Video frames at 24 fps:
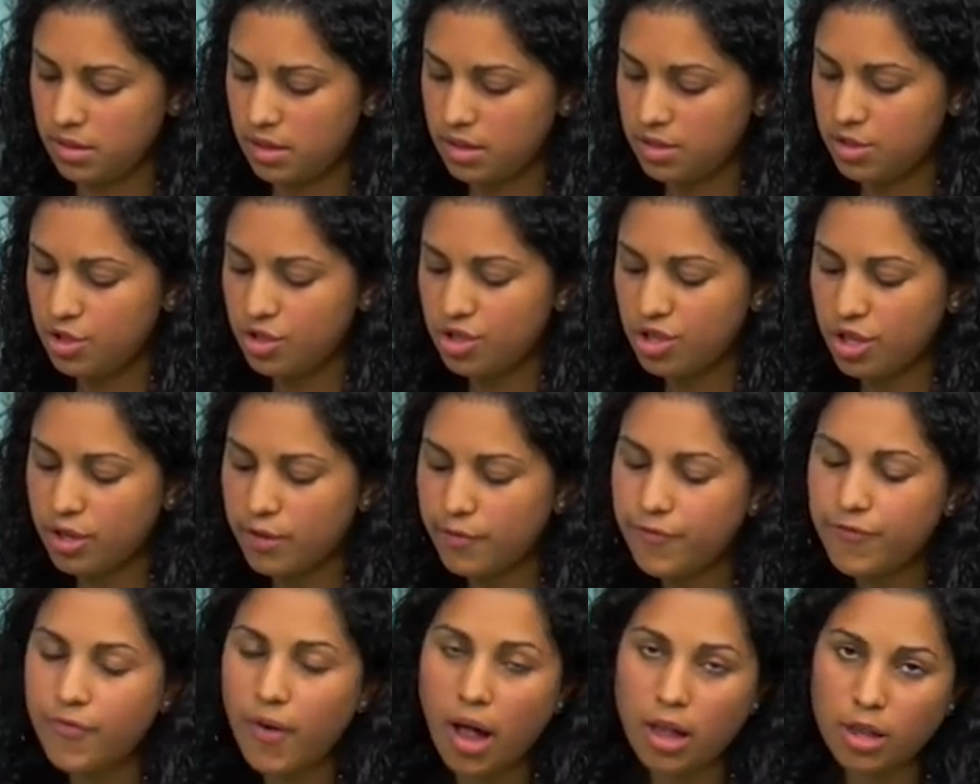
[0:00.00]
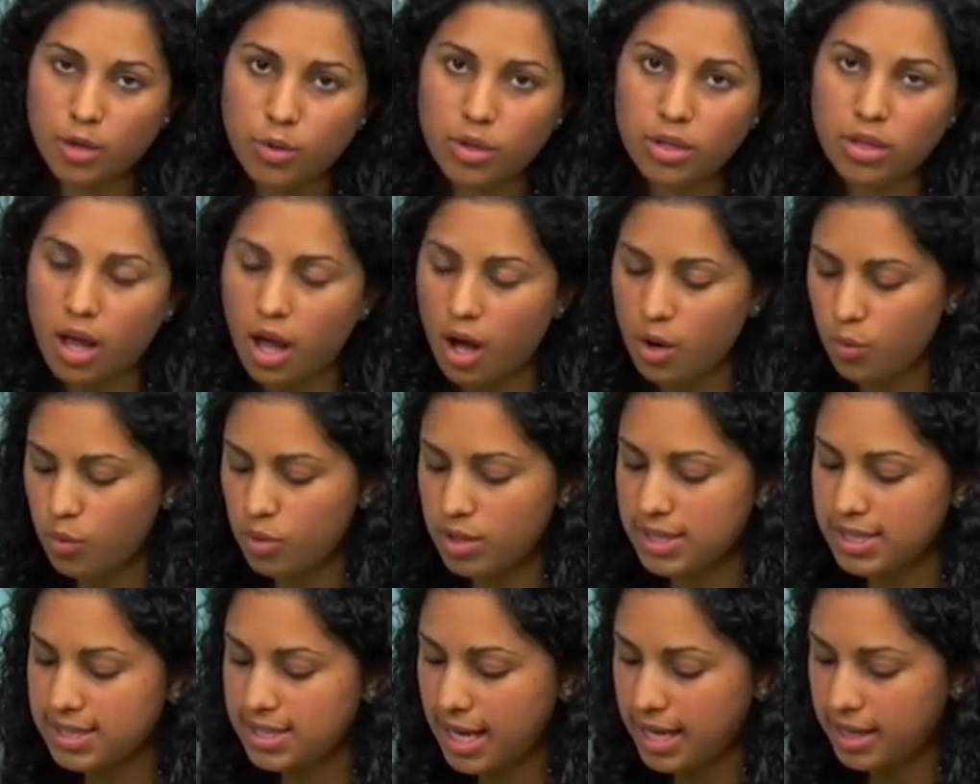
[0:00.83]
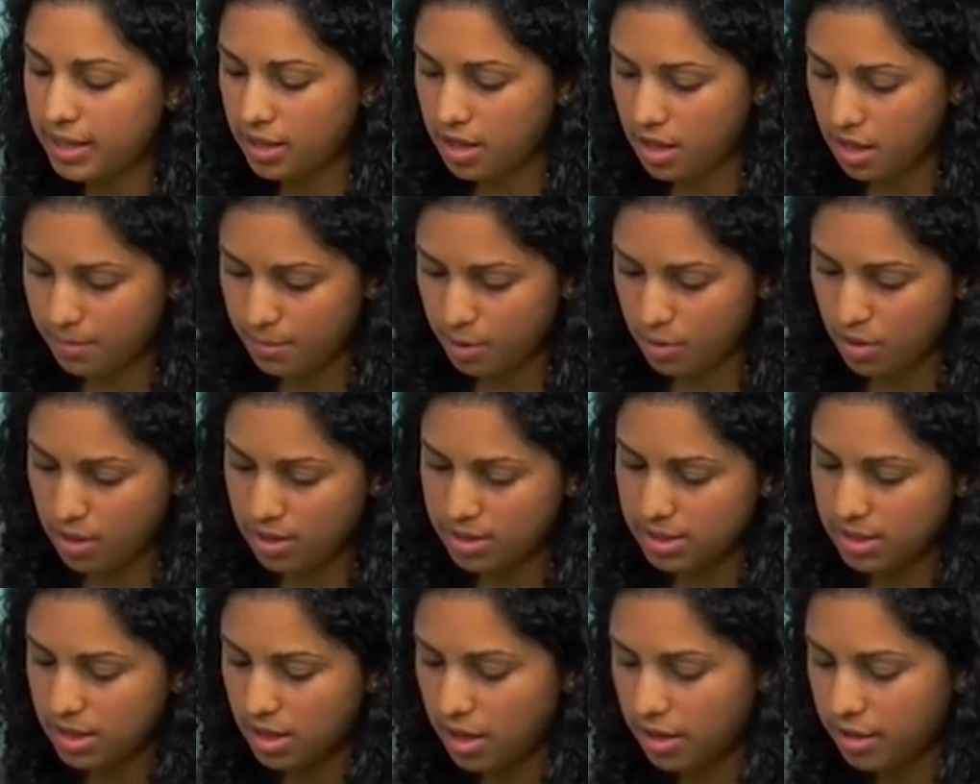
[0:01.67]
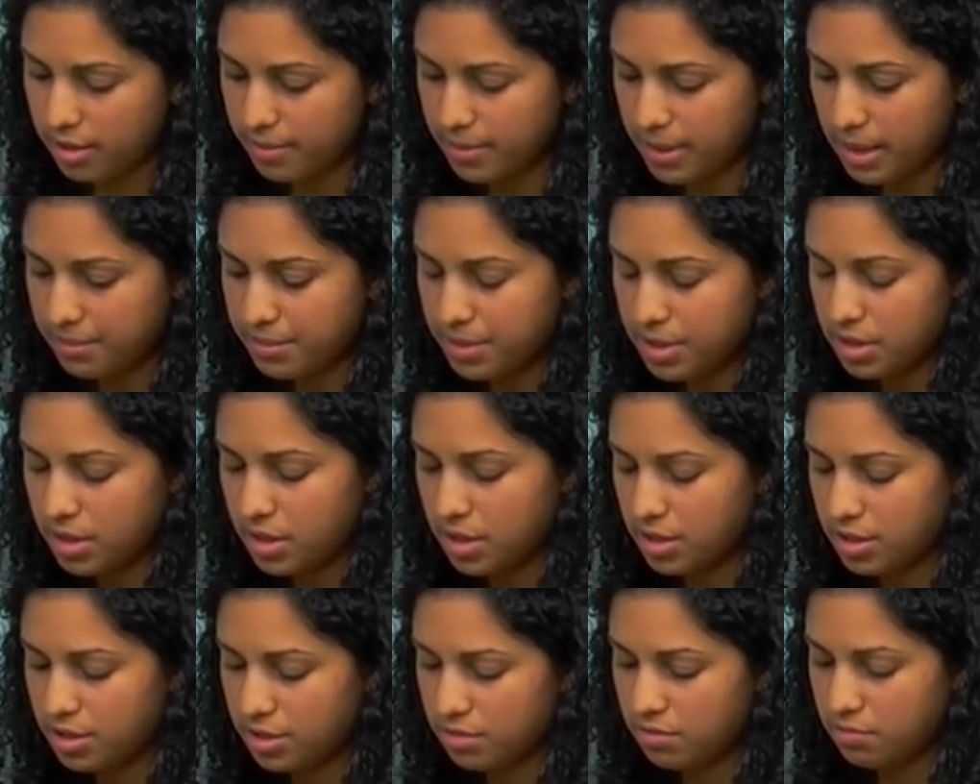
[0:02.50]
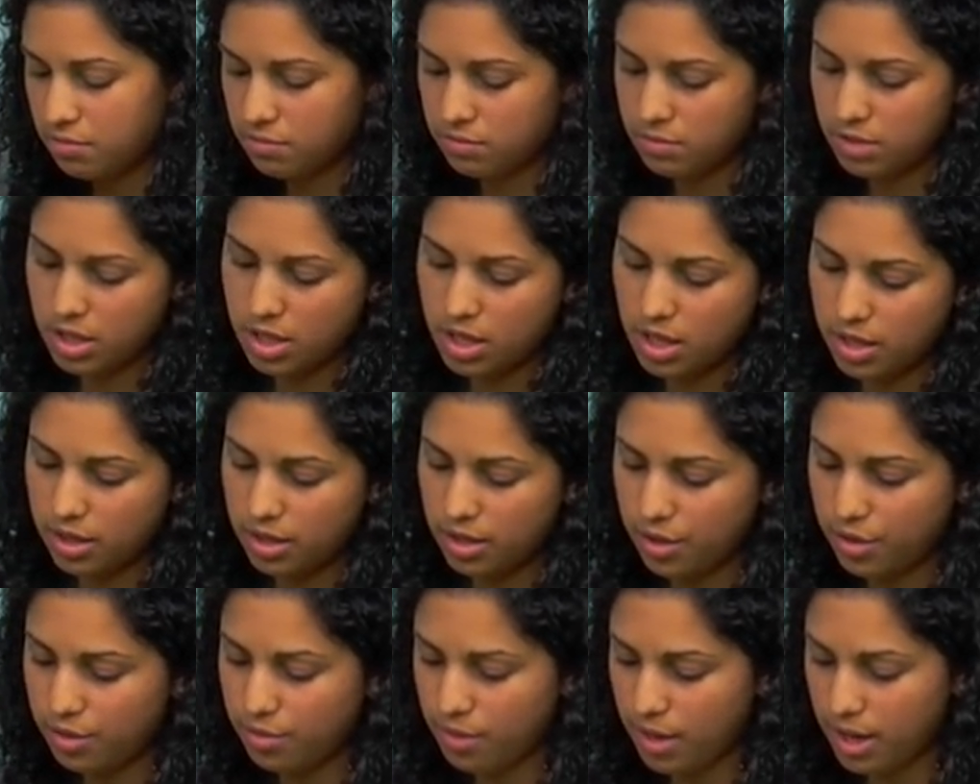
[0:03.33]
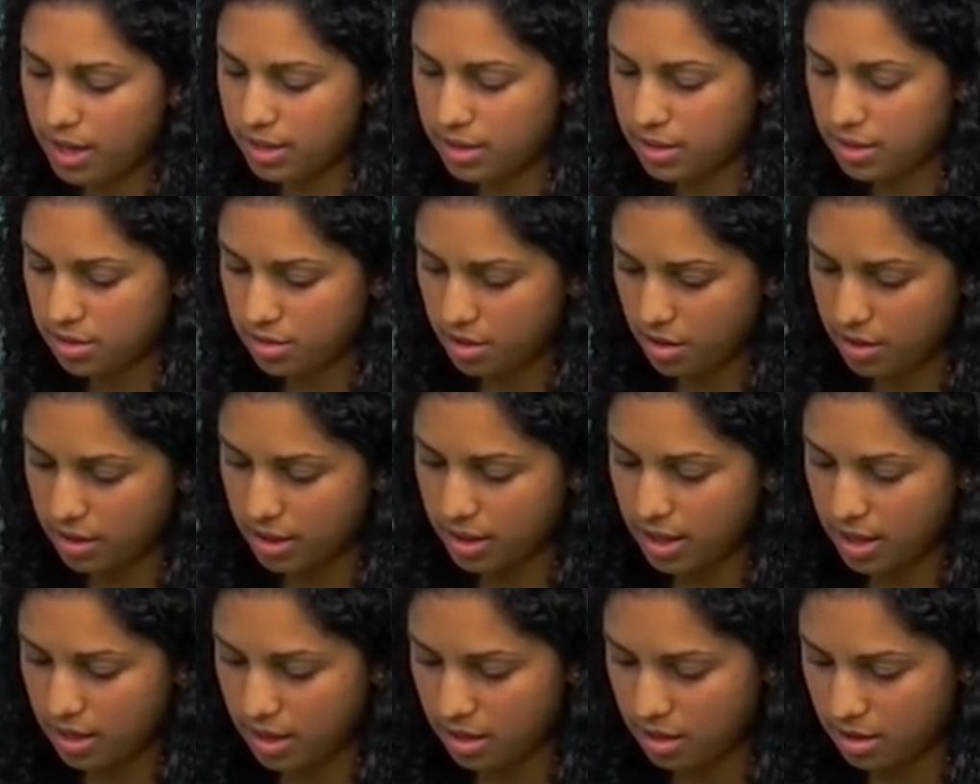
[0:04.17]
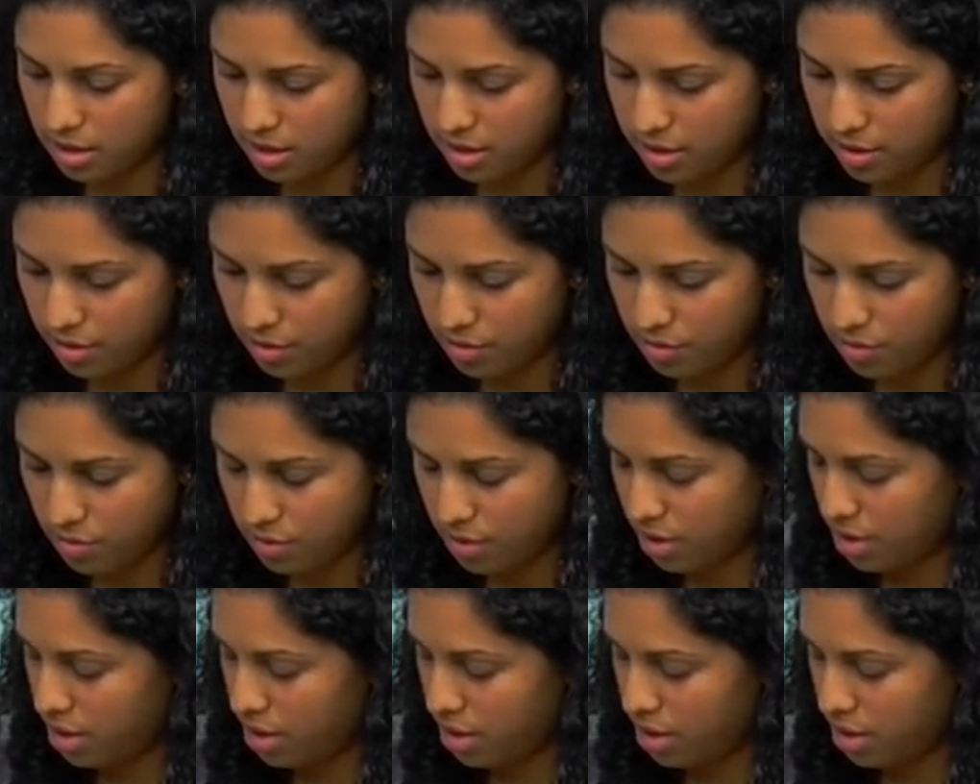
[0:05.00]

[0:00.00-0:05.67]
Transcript: You could follow along one side and come across the other, but I'm just going to cut the thread and start again on another corner